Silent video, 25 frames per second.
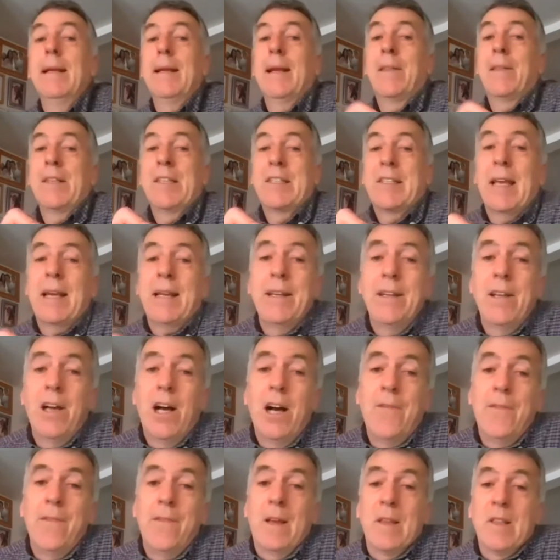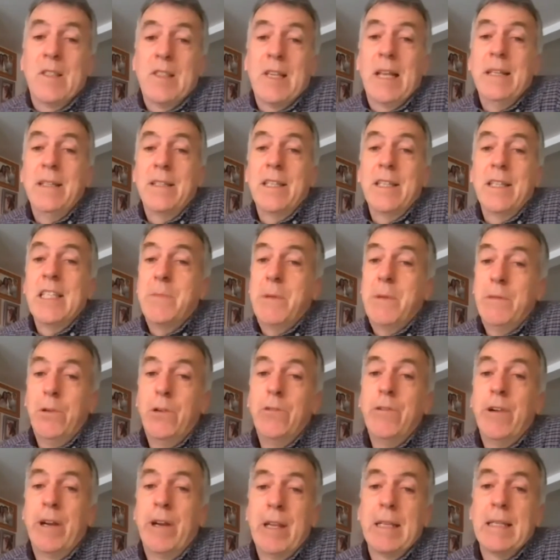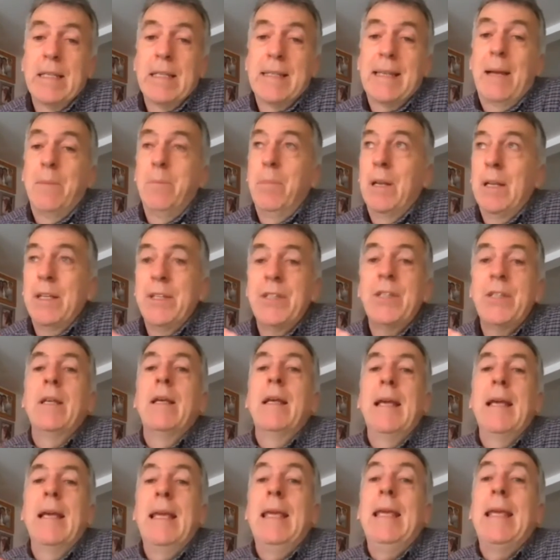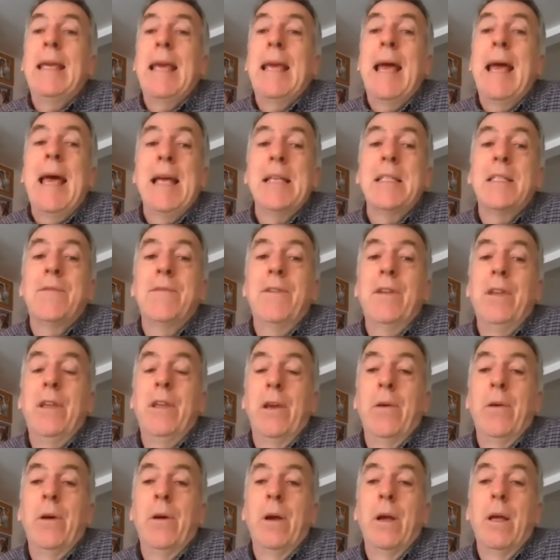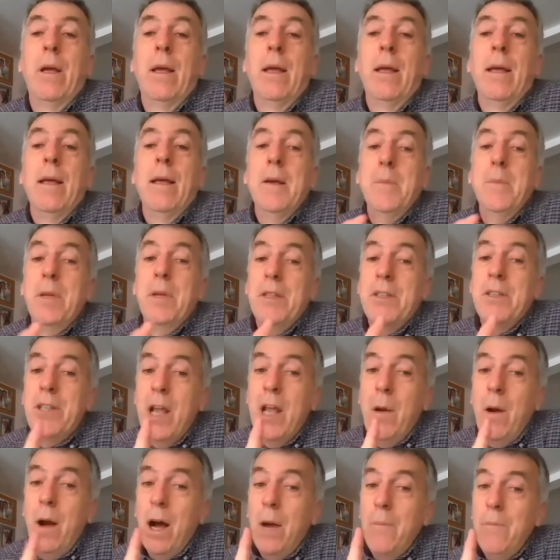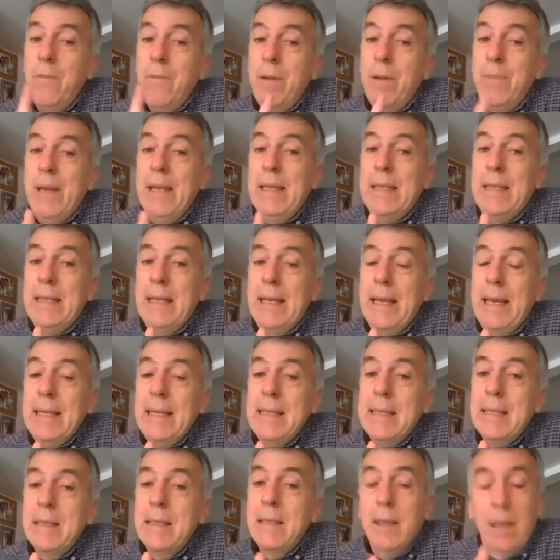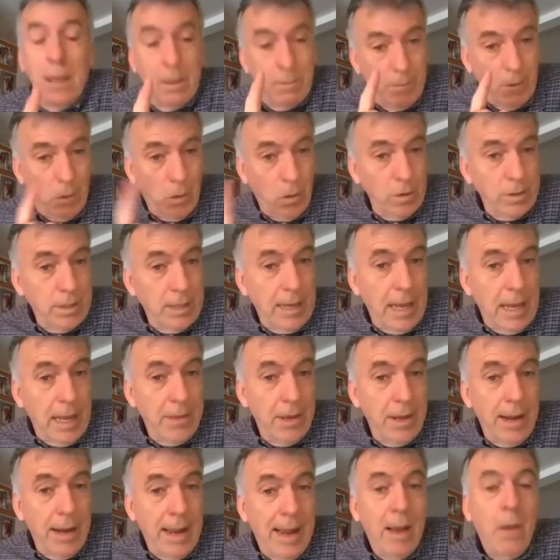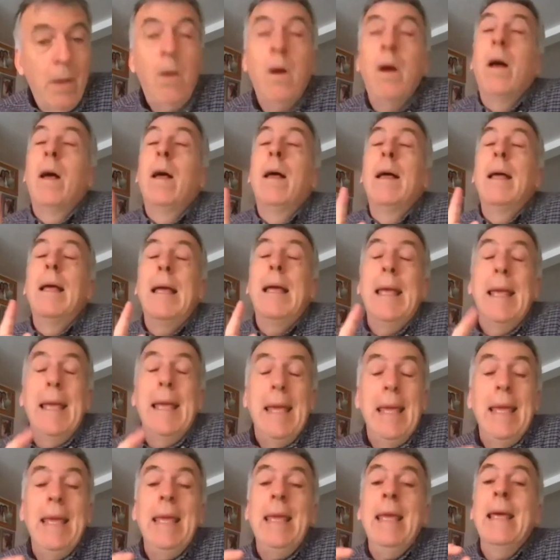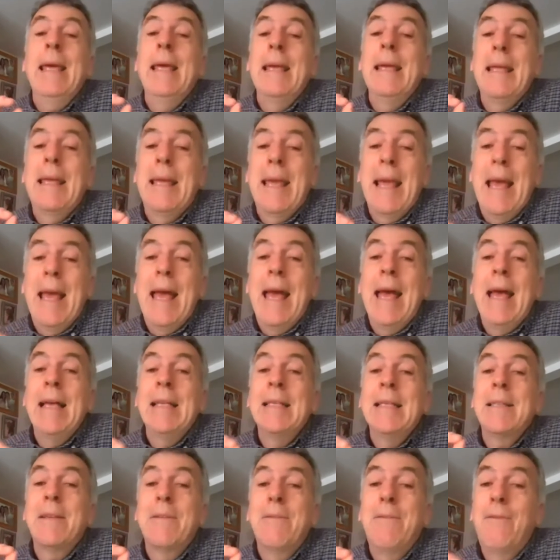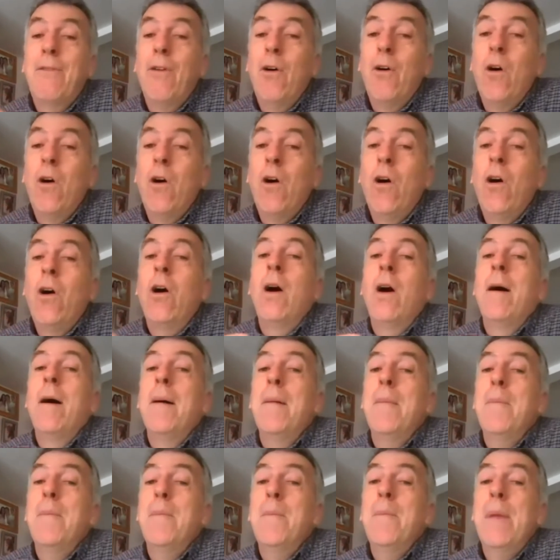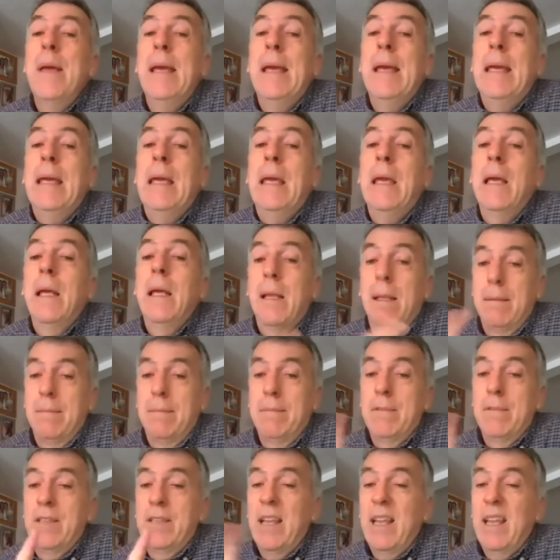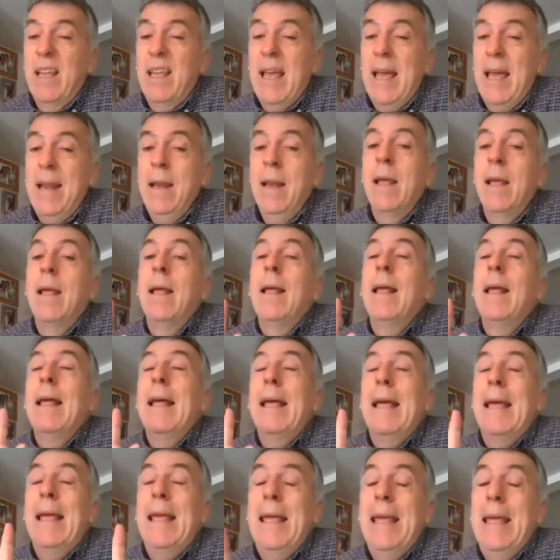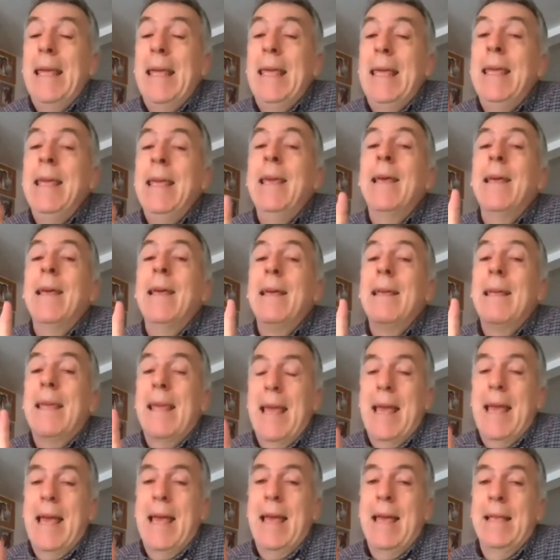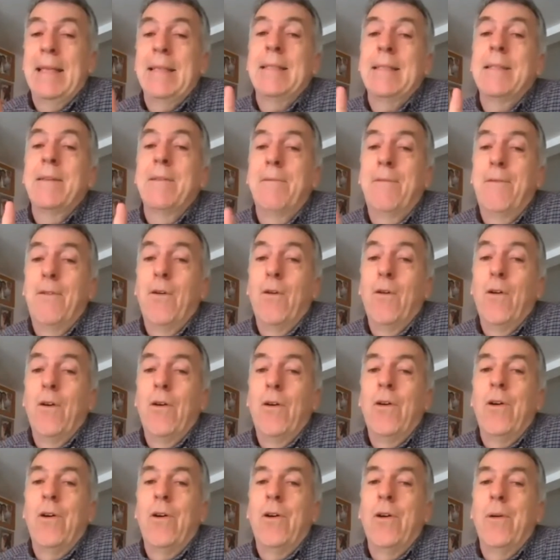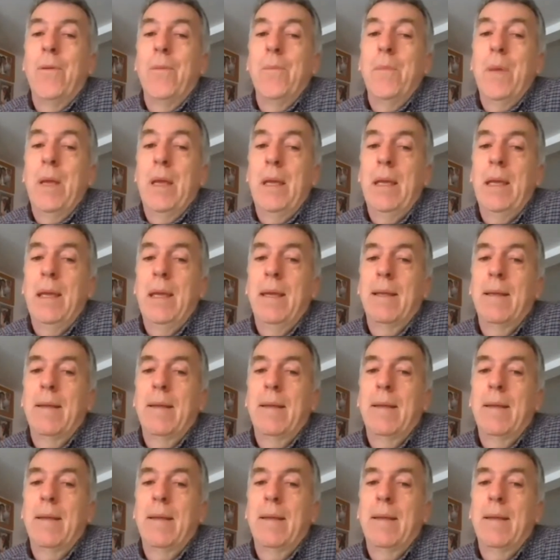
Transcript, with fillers: Now, the second half of that sentence we've already established He cares for you. But there's no harm in repeating it all together now. He cares for me. Say again. He cares for me.